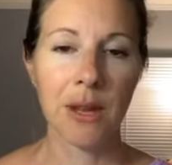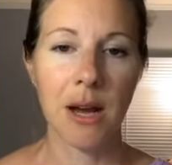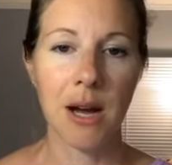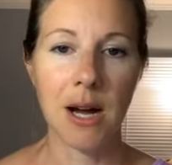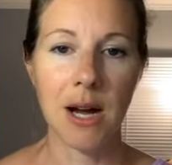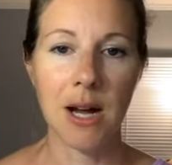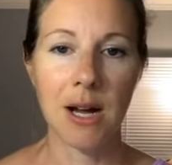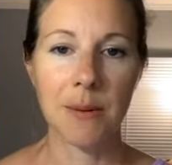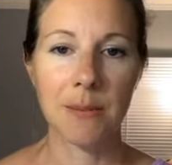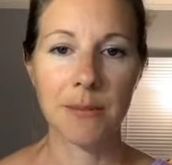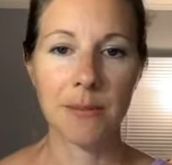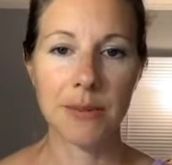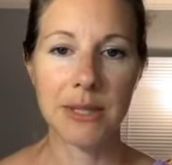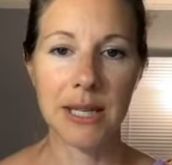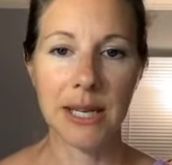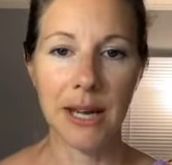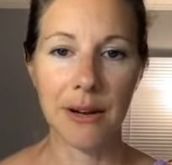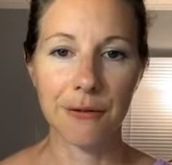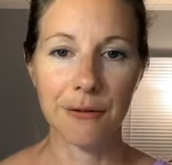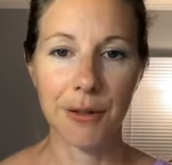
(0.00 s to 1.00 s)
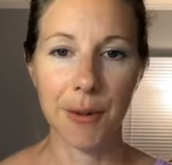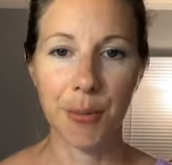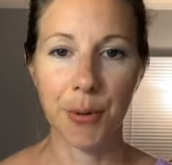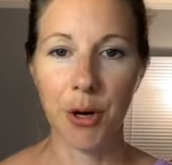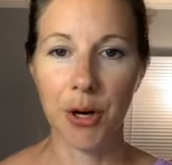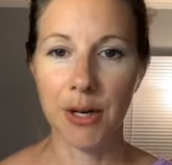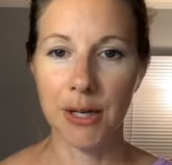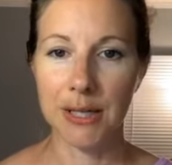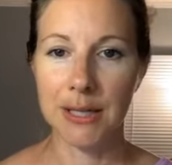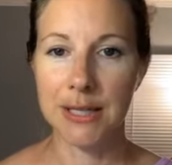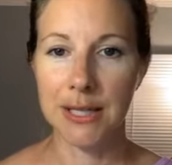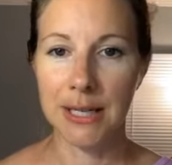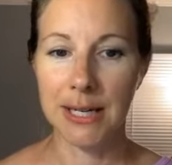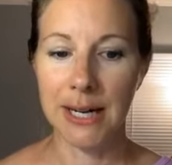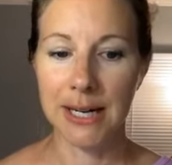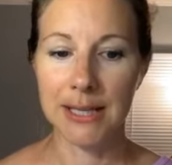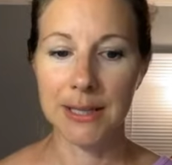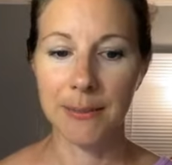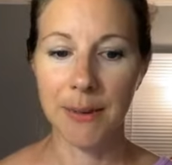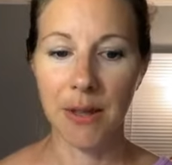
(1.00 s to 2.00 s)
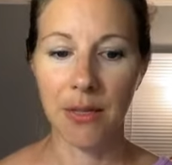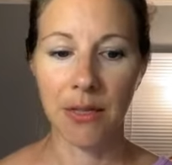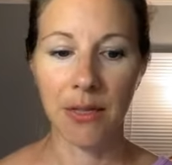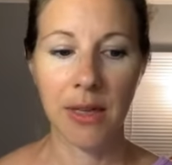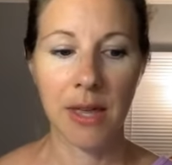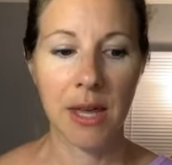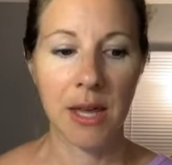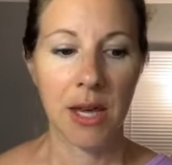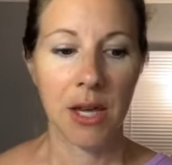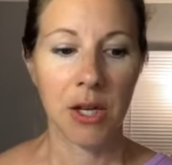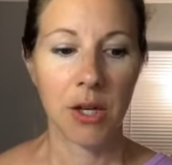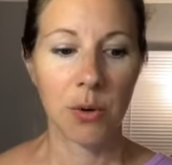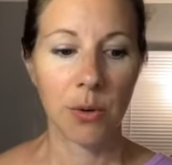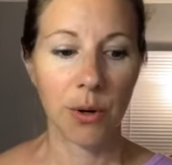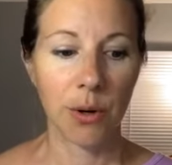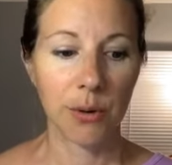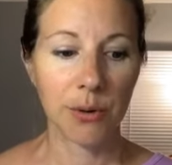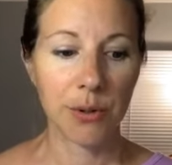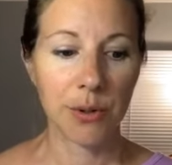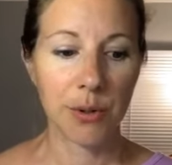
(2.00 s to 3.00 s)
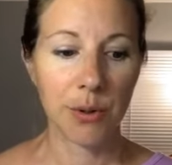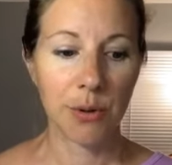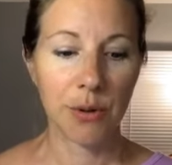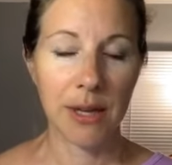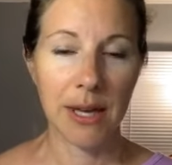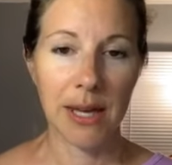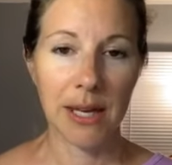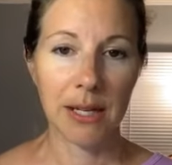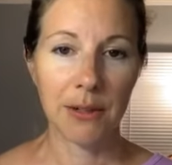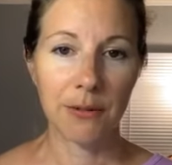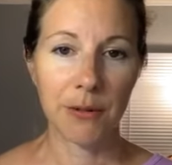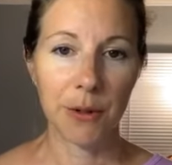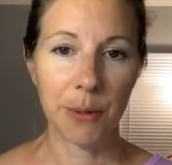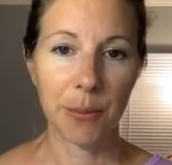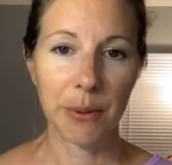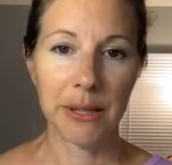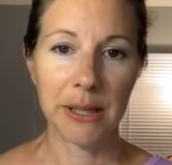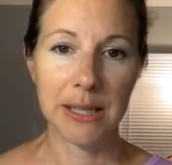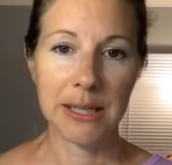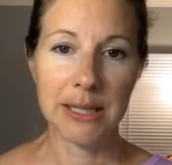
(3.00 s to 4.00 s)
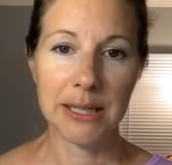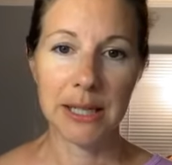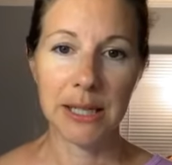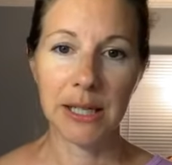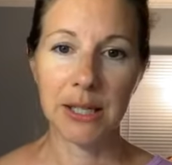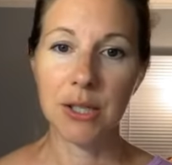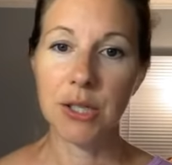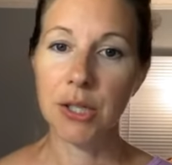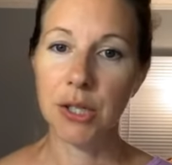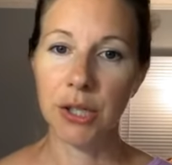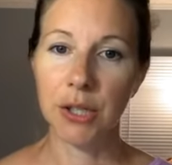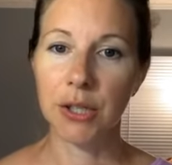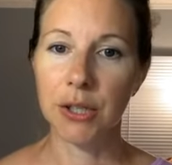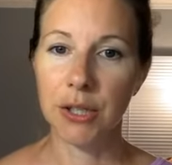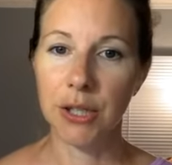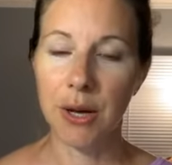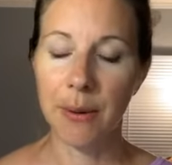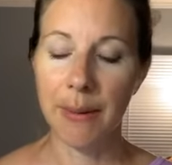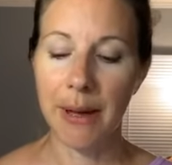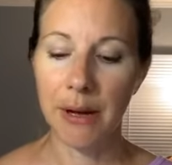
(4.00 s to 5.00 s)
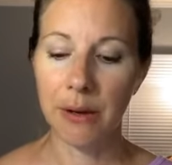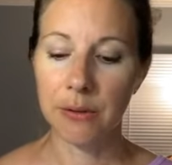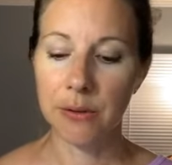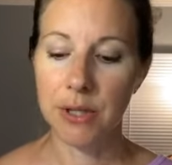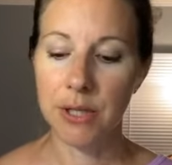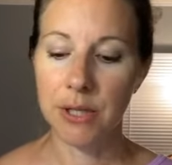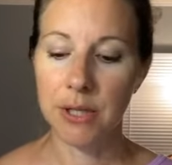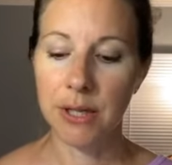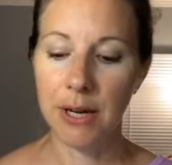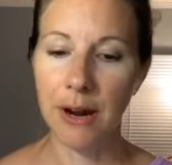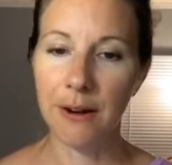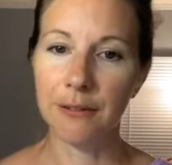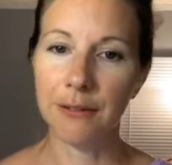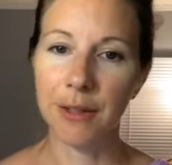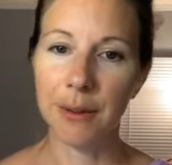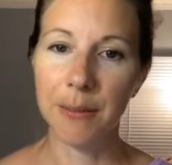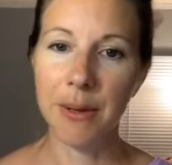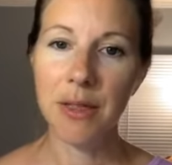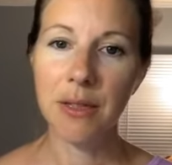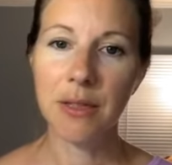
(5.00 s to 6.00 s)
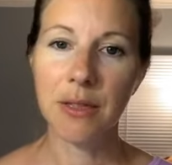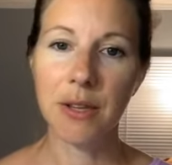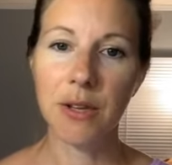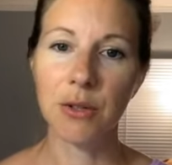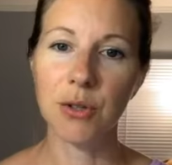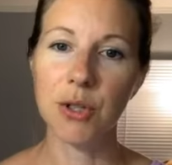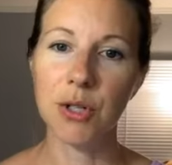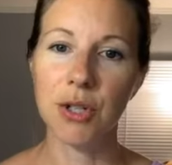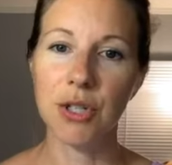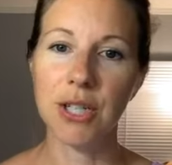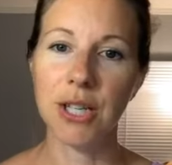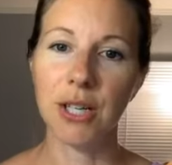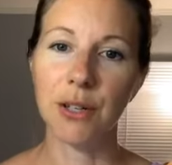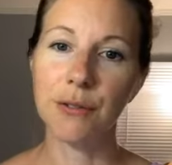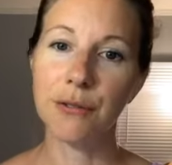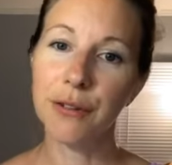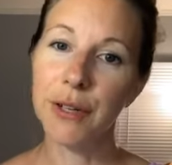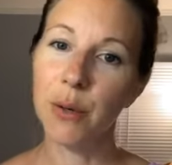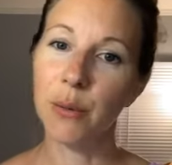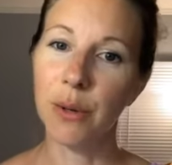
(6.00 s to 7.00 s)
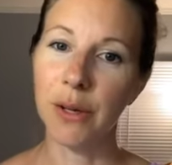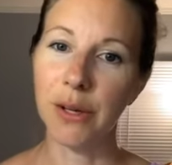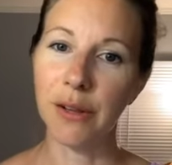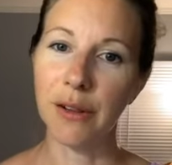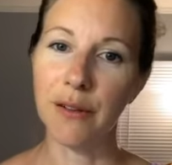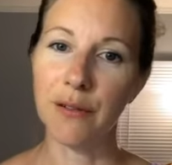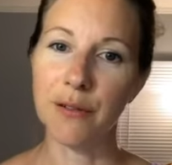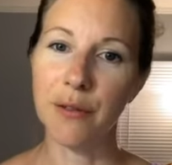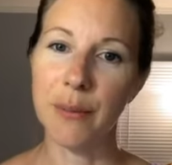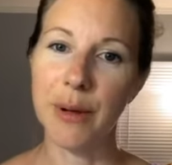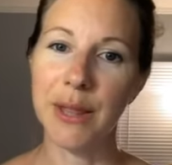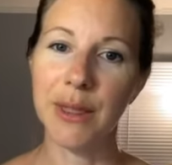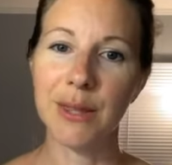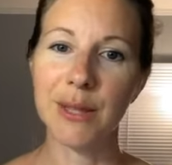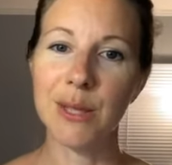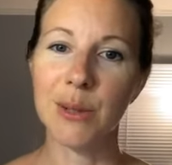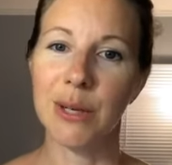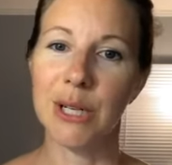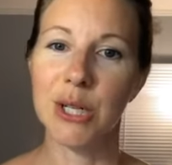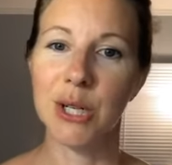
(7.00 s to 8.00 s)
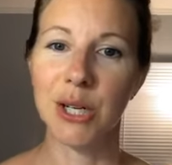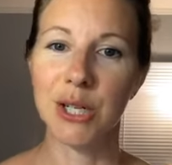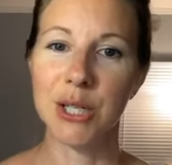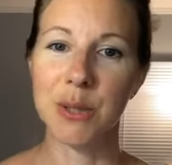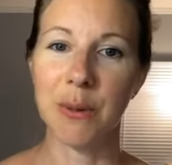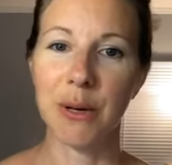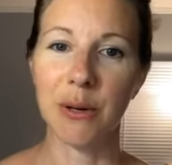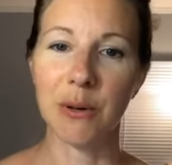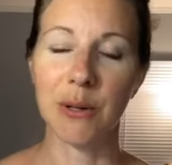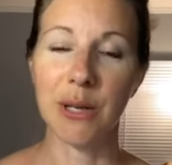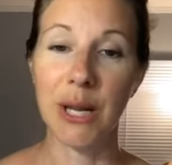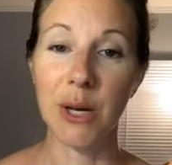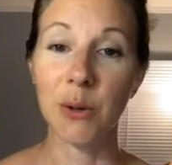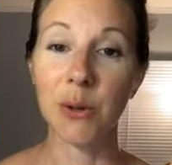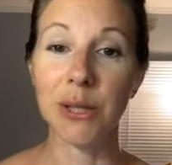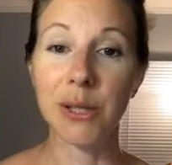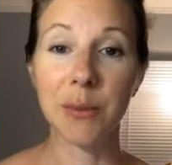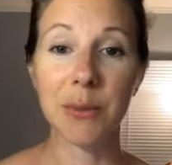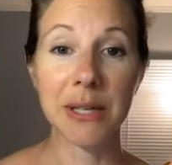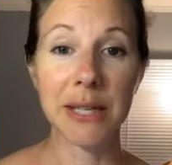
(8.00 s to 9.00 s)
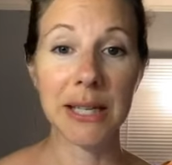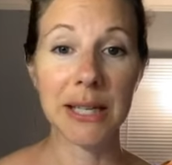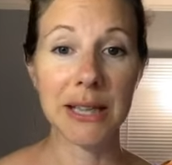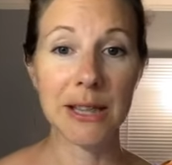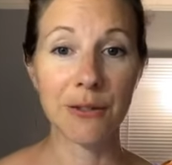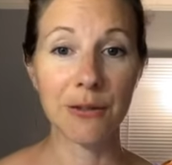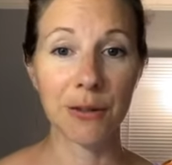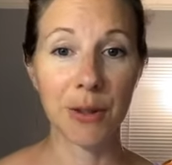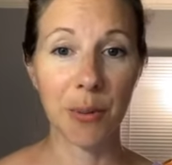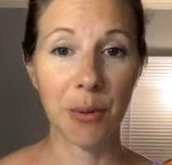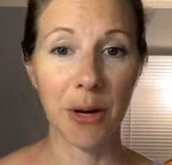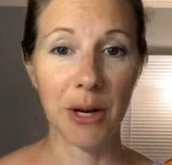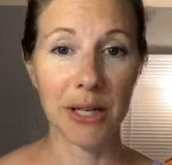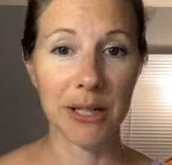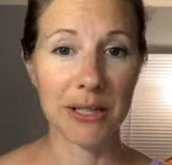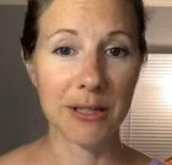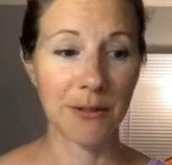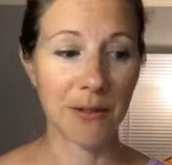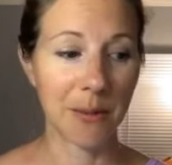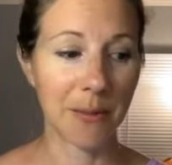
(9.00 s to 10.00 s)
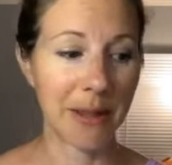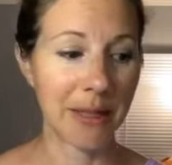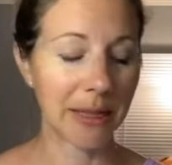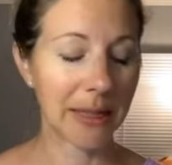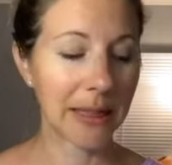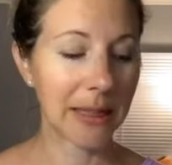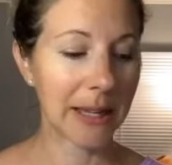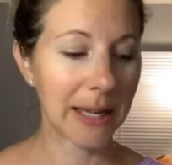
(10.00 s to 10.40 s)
to get free product the next month. You also then, if you're placing a certain amount every month, you'll start to get a free oil of the month. So I talked about Naoli being the free product of the month